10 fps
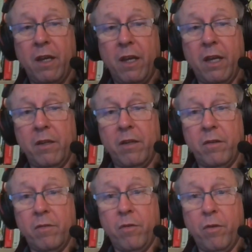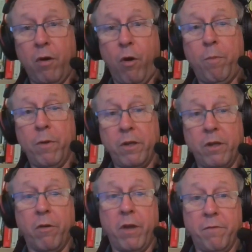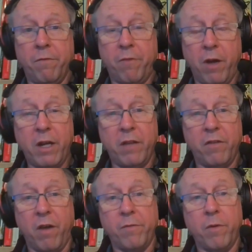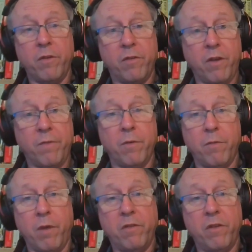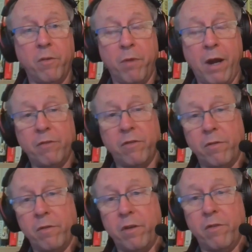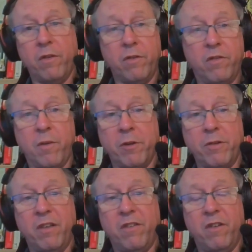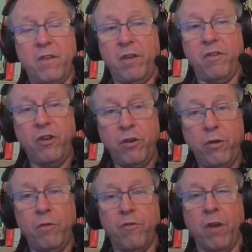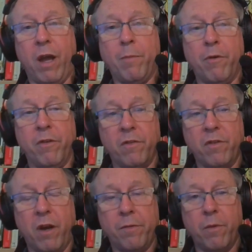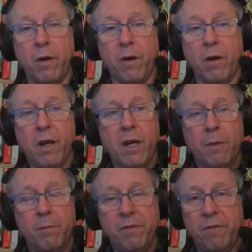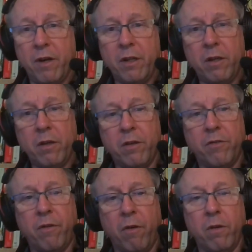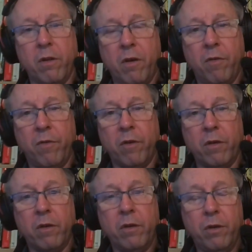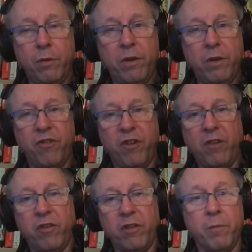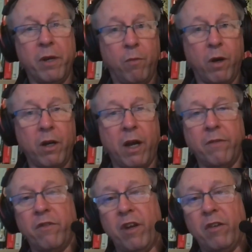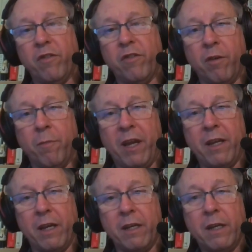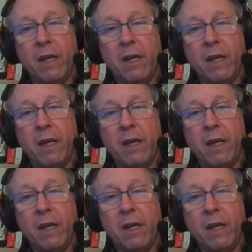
in open, you know, in front end software, the stuff that runs in your browser. There's similar these these huge libraries of software, but very little control over who is changing them and what kind of changes they're making.